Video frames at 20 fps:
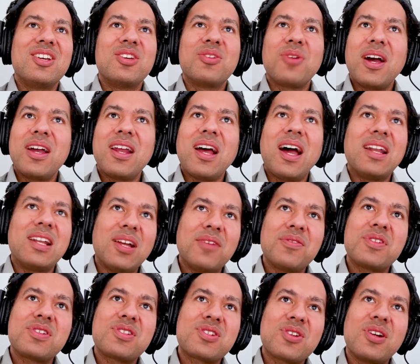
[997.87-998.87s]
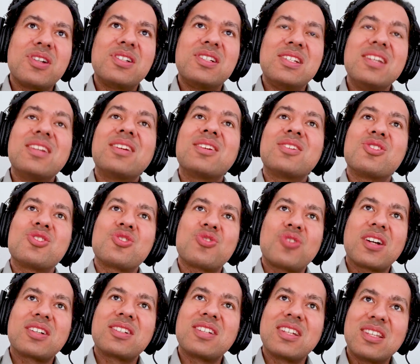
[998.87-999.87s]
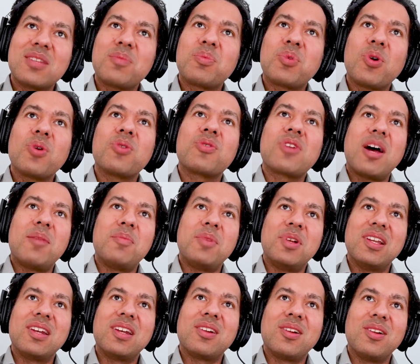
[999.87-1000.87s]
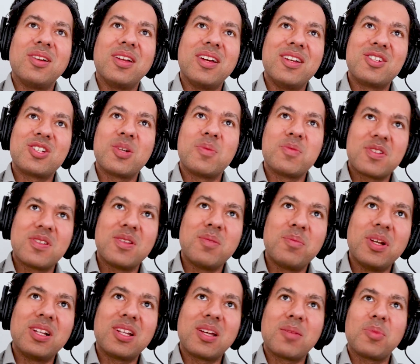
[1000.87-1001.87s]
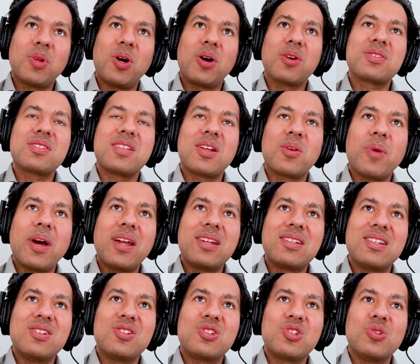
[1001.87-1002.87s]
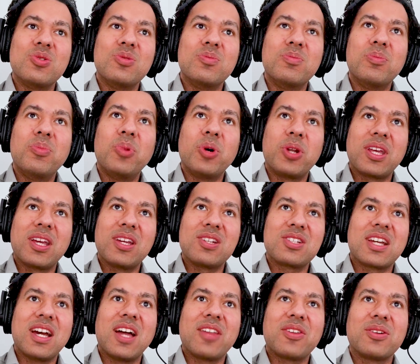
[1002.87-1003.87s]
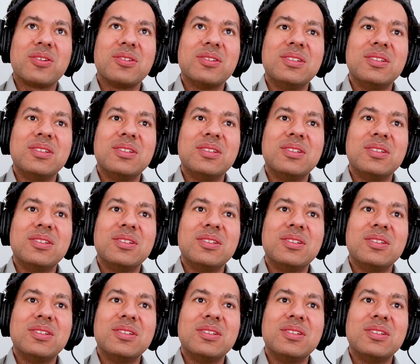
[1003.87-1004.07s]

I'd love to start deconstructing the program a little in terms of the building blocks that went into putting it together.